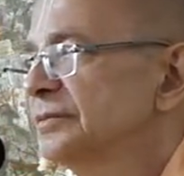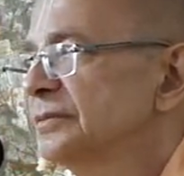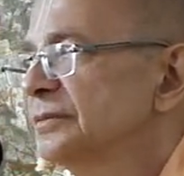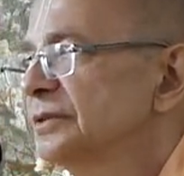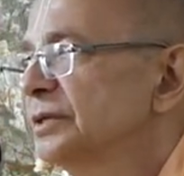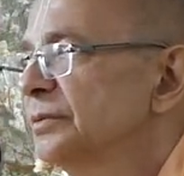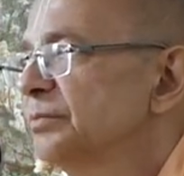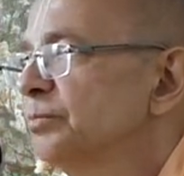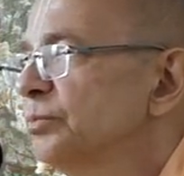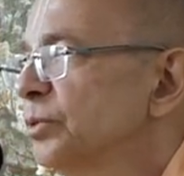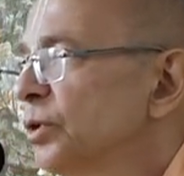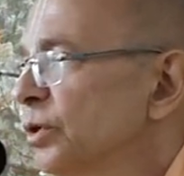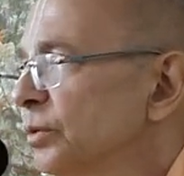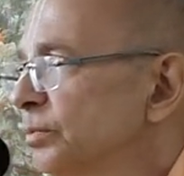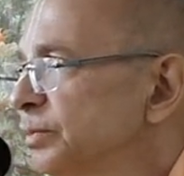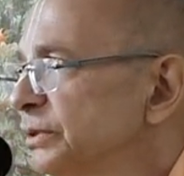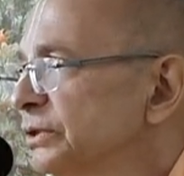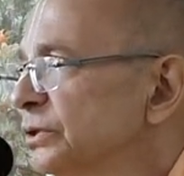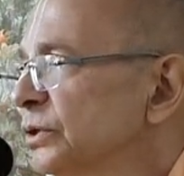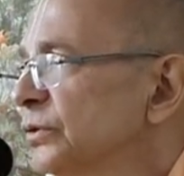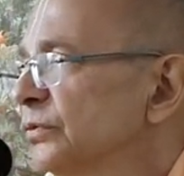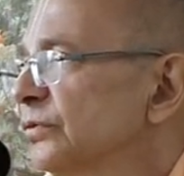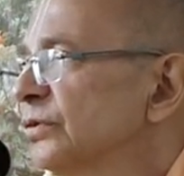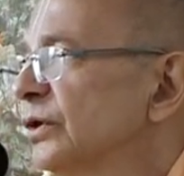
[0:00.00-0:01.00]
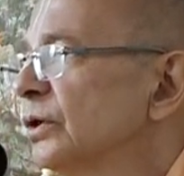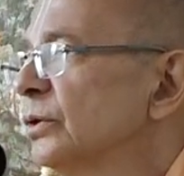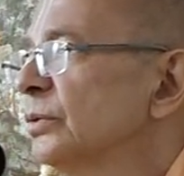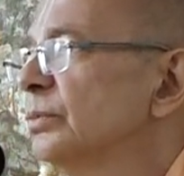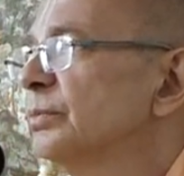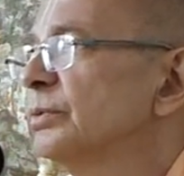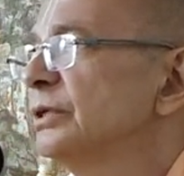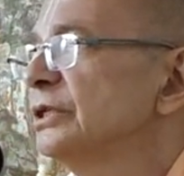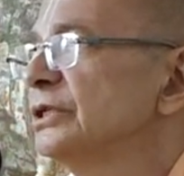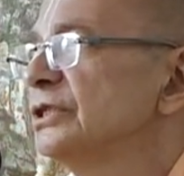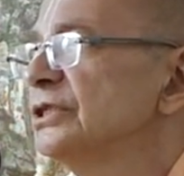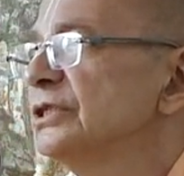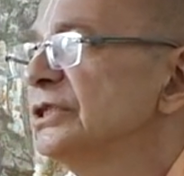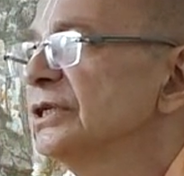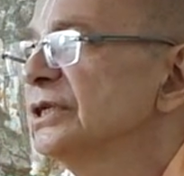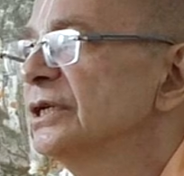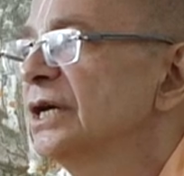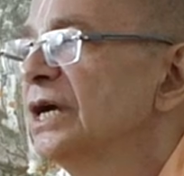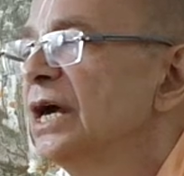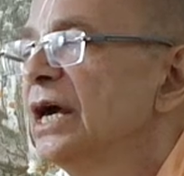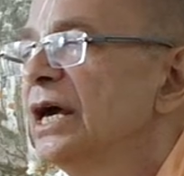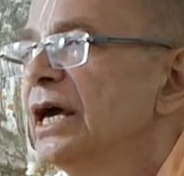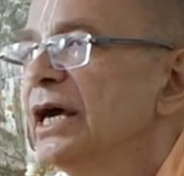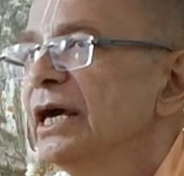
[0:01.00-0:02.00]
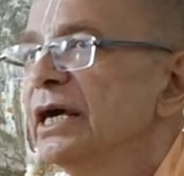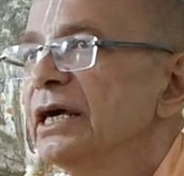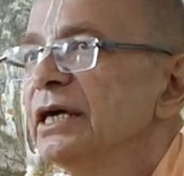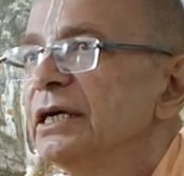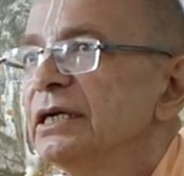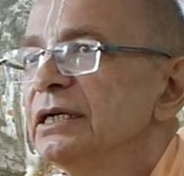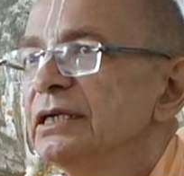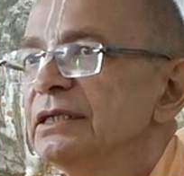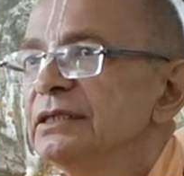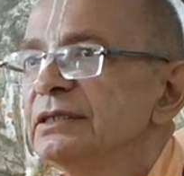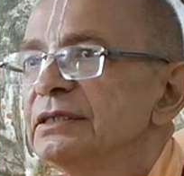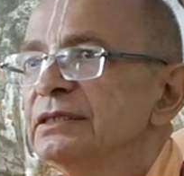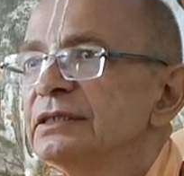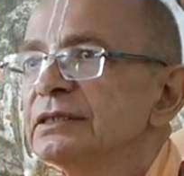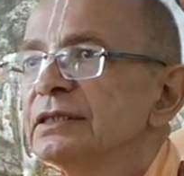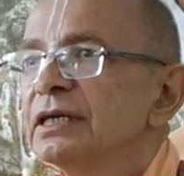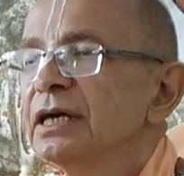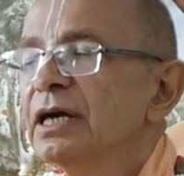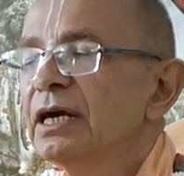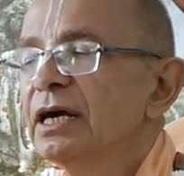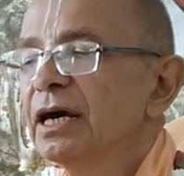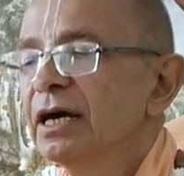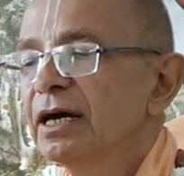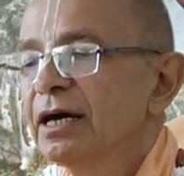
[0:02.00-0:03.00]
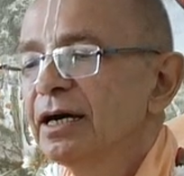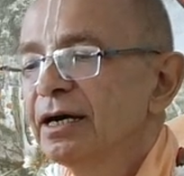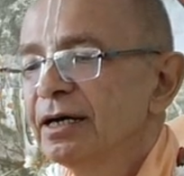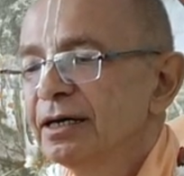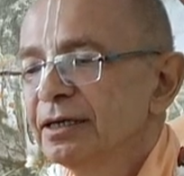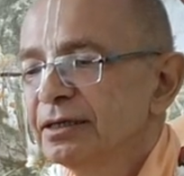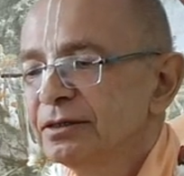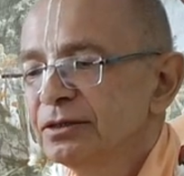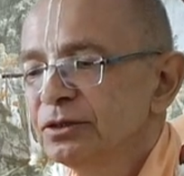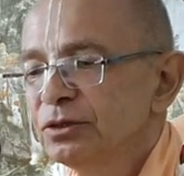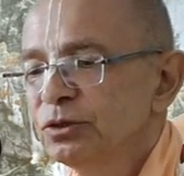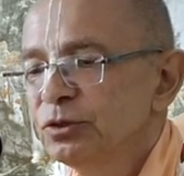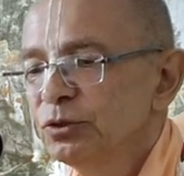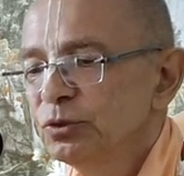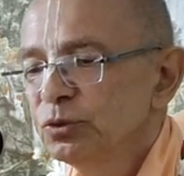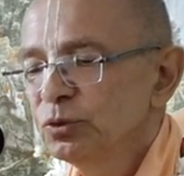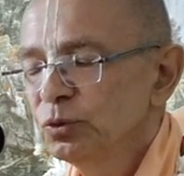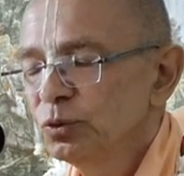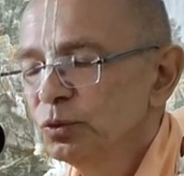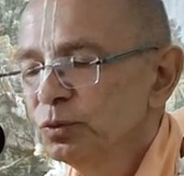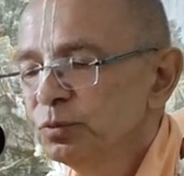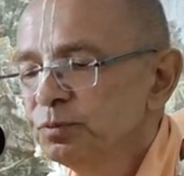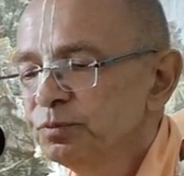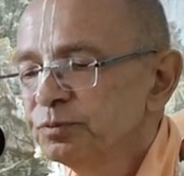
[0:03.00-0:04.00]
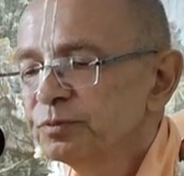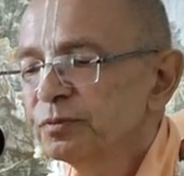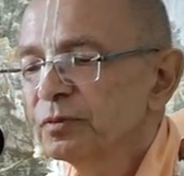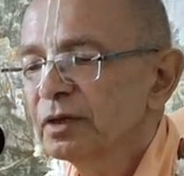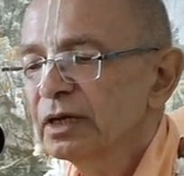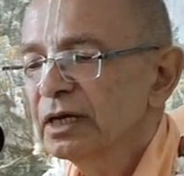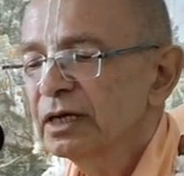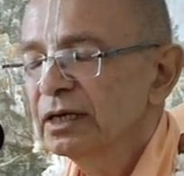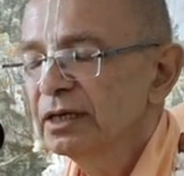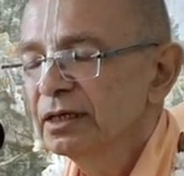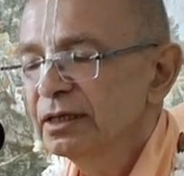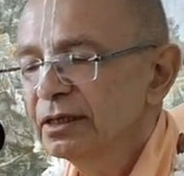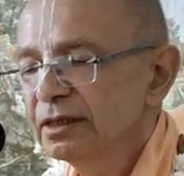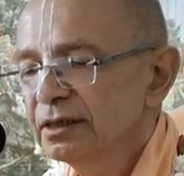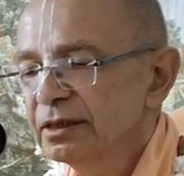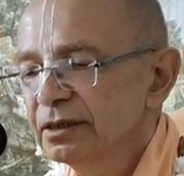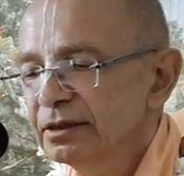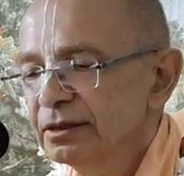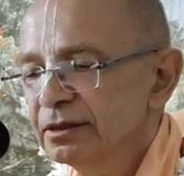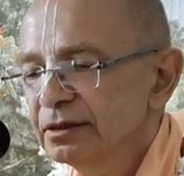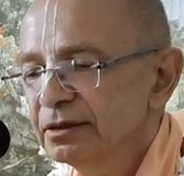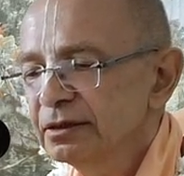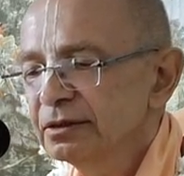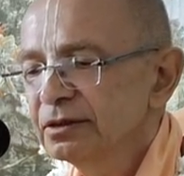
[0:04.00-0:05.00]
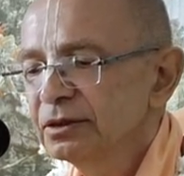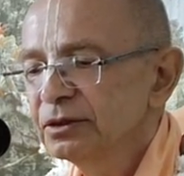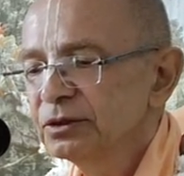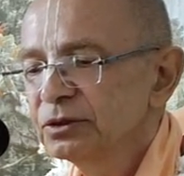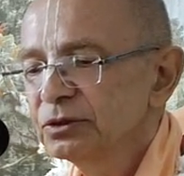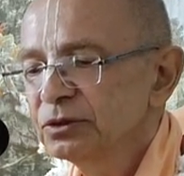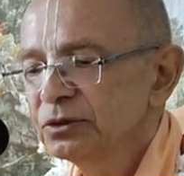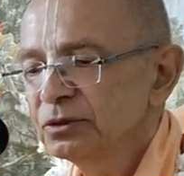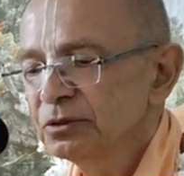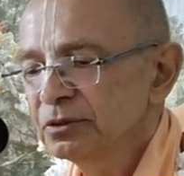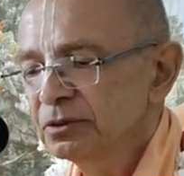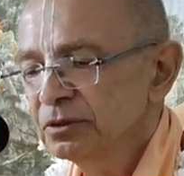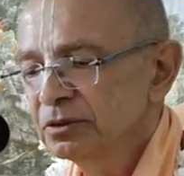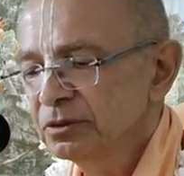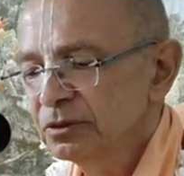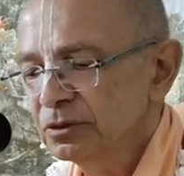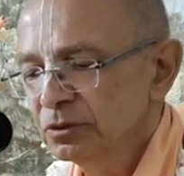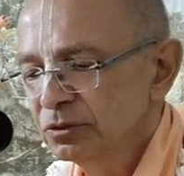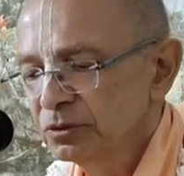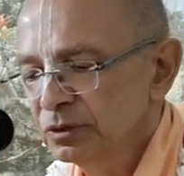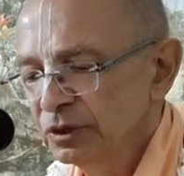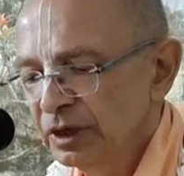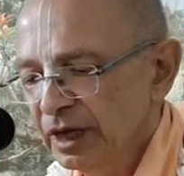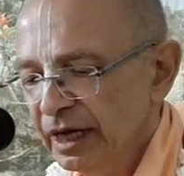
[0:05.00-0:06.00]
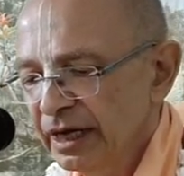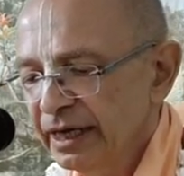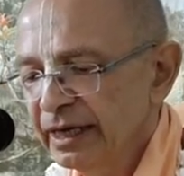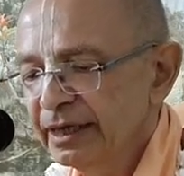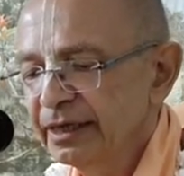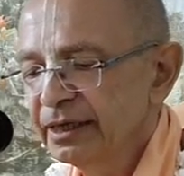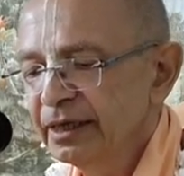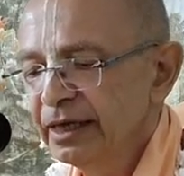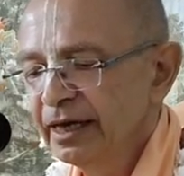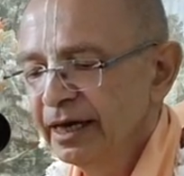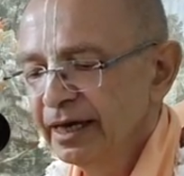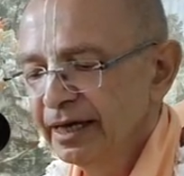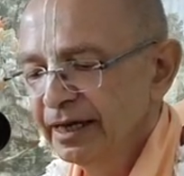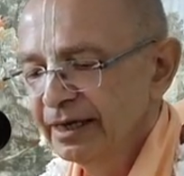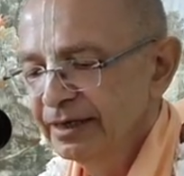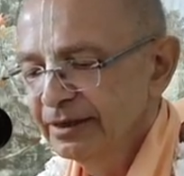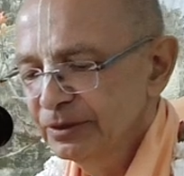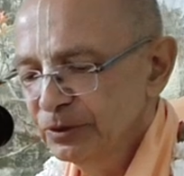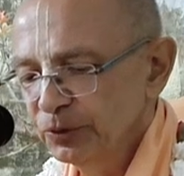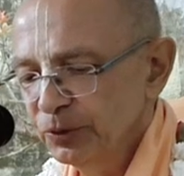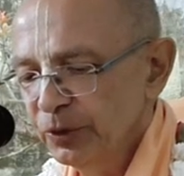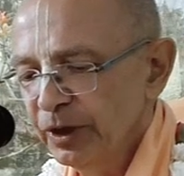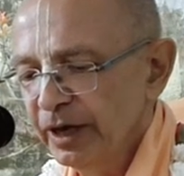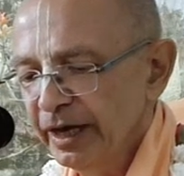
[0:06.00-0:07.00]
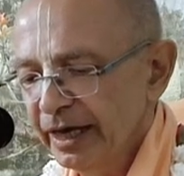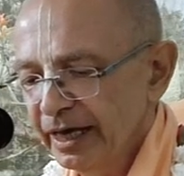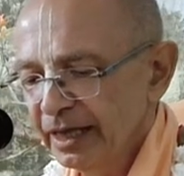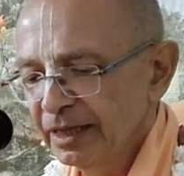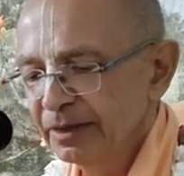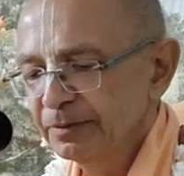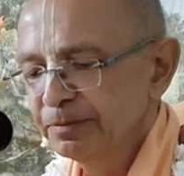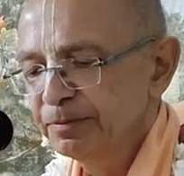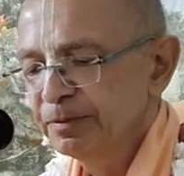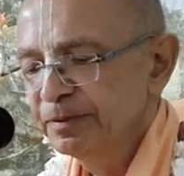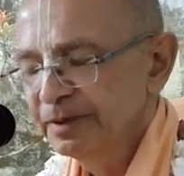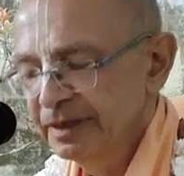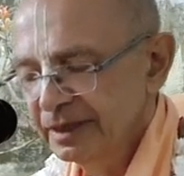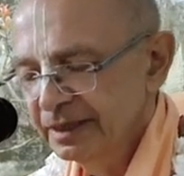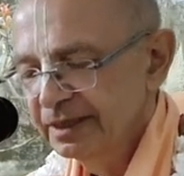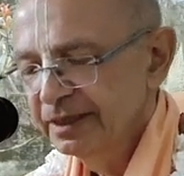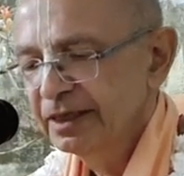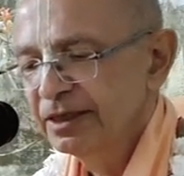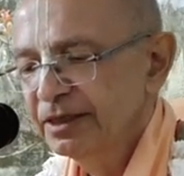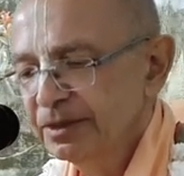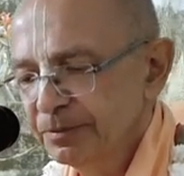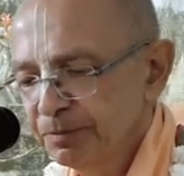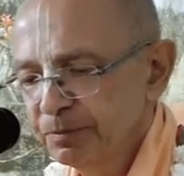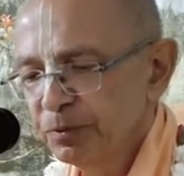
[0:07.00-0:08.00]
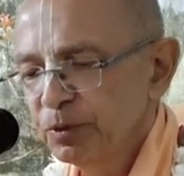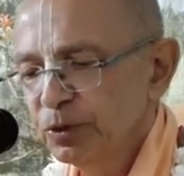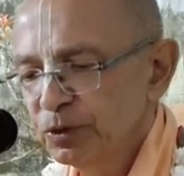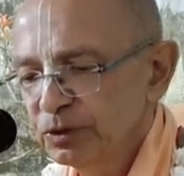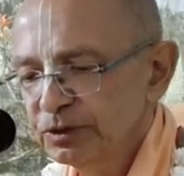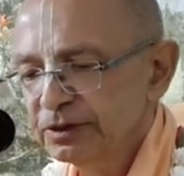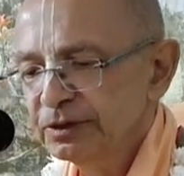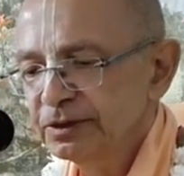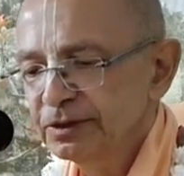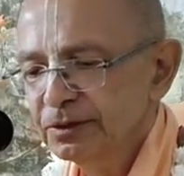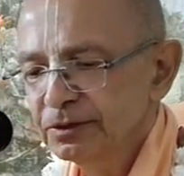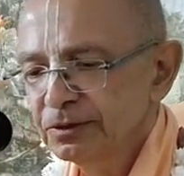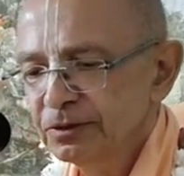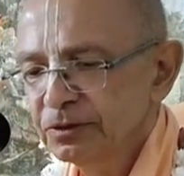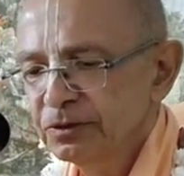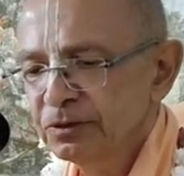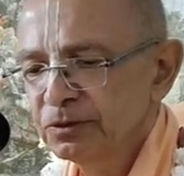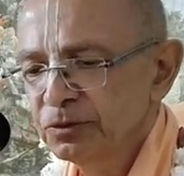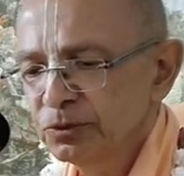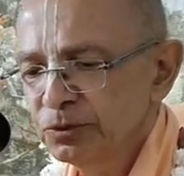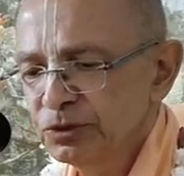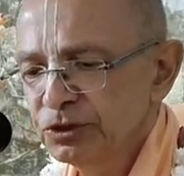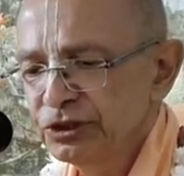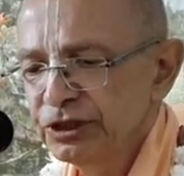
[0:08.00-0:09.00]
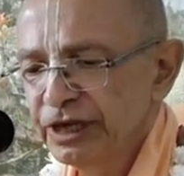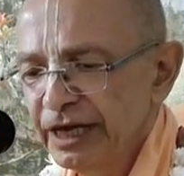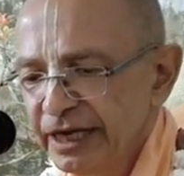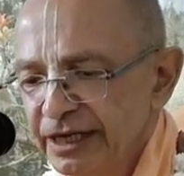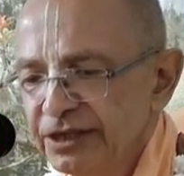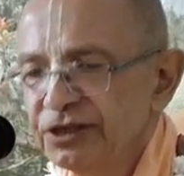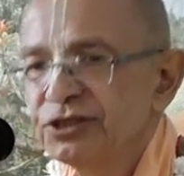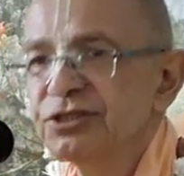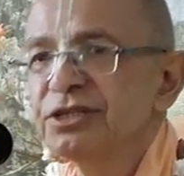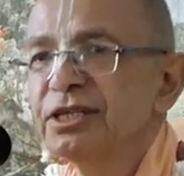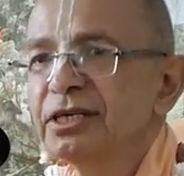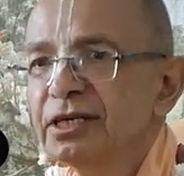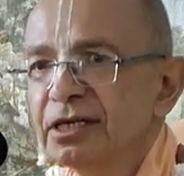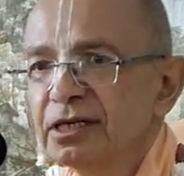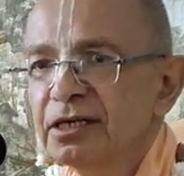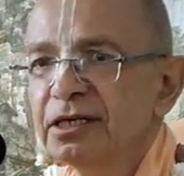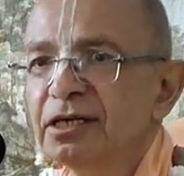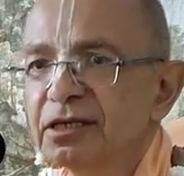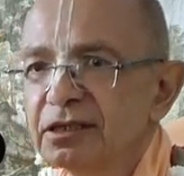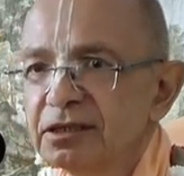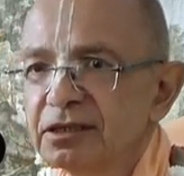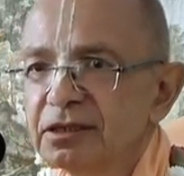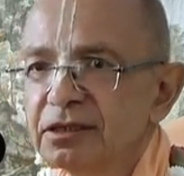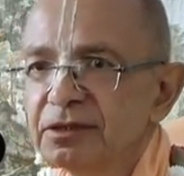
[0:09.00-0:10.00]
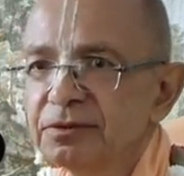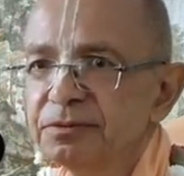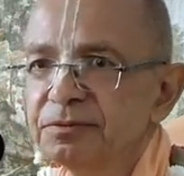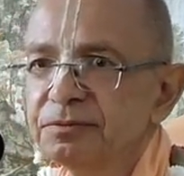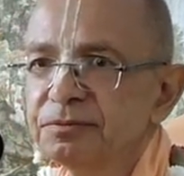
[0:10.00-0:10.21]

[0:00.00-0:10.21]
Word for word: The purpose of our preaching is uh, to, uh, you know, to try to help another person to change their heart.